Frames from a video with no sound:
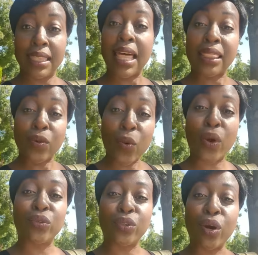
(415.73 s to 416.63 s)
Let the
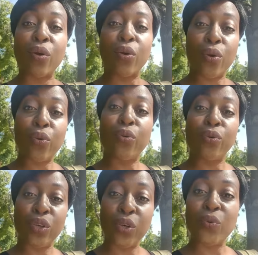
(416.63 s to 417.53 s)
world know who
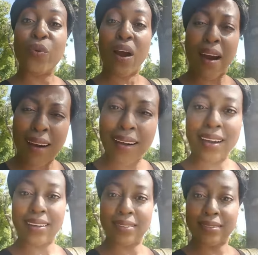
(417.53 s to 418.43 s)
you
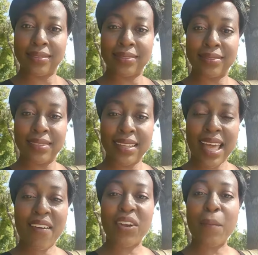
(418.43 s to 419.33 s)
are.
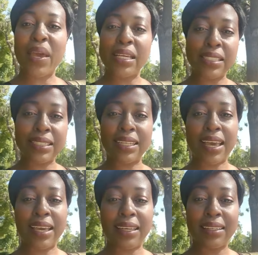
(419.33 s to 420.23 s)
Have an amazing
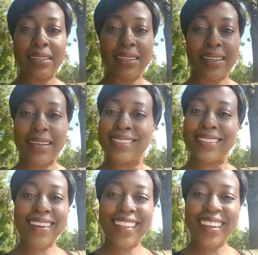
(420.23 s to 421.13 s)
day. I'll
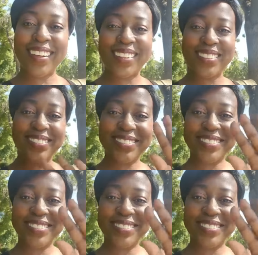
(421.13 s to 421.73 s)
see y'all later.